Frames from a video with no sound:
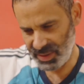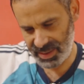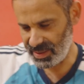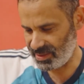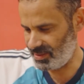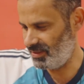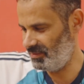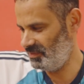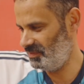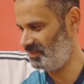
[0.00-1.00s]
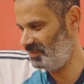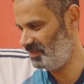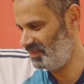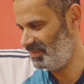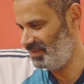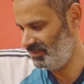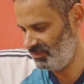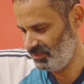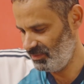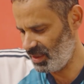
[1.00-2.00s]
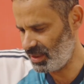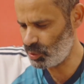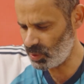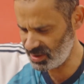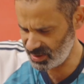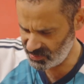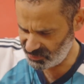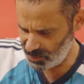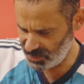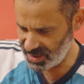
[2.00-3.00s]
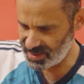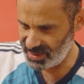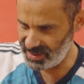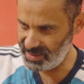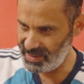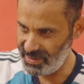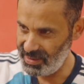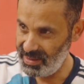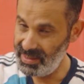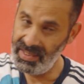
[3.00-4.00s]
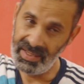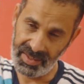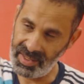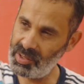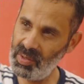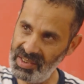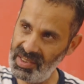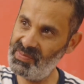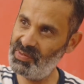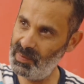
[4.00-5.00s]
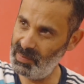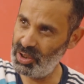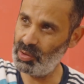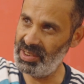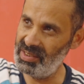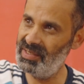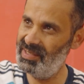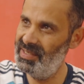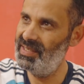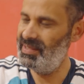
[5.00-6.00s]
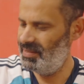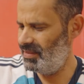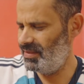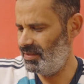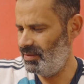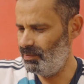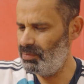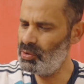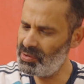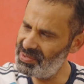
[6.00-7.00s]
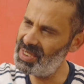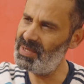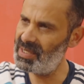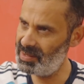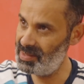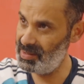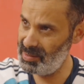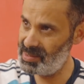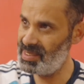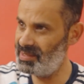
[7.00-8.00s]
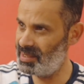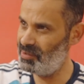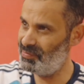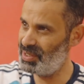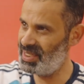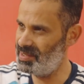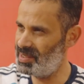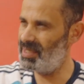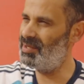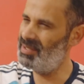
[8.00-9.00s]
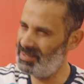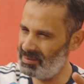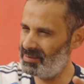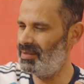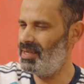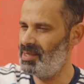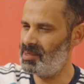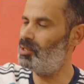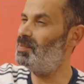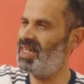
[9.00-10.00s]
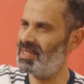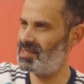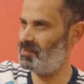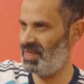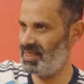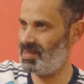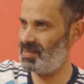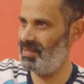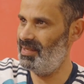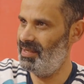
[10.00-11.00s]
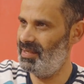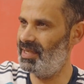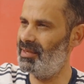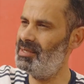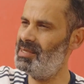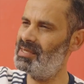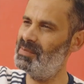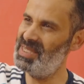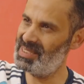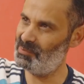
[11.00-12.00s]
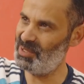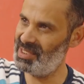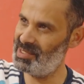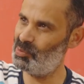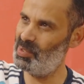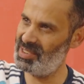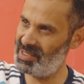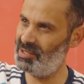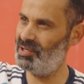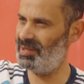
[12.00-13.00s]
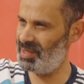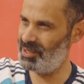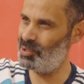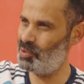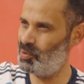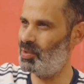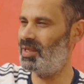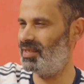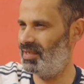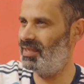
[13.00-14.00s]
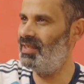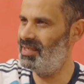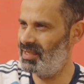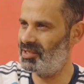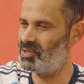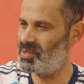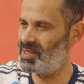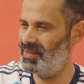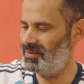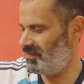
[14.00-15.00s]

Exactly. This one is from Gasrin. The other one is from Qarwan. Both of them are in the center of the country, the semi-arid place. And this is the best place where they grow cactus. Yeah.